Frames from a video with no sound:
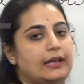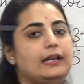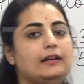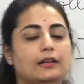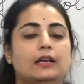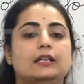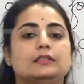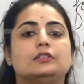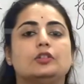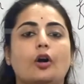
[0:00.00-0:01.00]
It
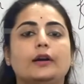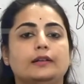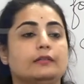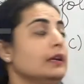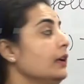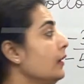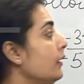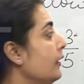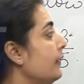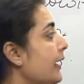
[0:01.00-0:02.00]
is not
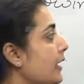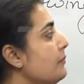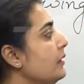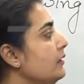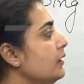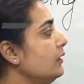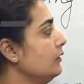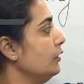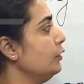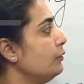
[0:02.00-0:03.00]

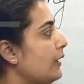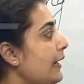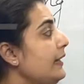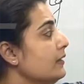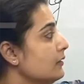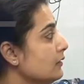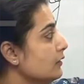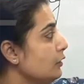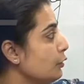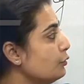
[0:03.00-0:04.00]
recommended to write
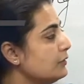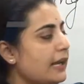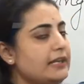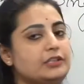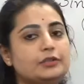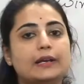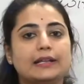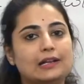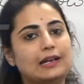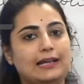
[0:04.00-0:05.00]
two signs
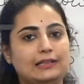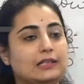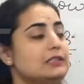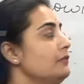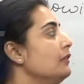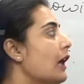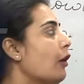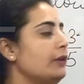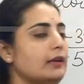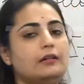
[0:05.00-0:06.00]
together like this
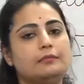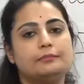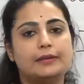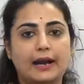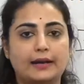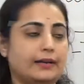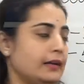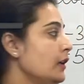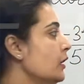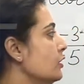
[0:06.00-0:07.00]
without a bracket.
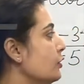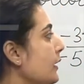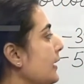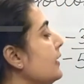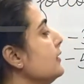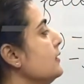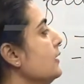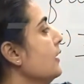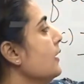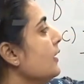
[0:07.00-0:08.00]
So it is
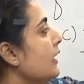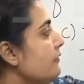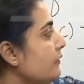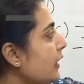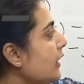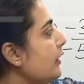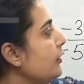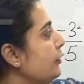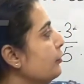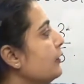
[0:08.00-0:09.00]
convenient to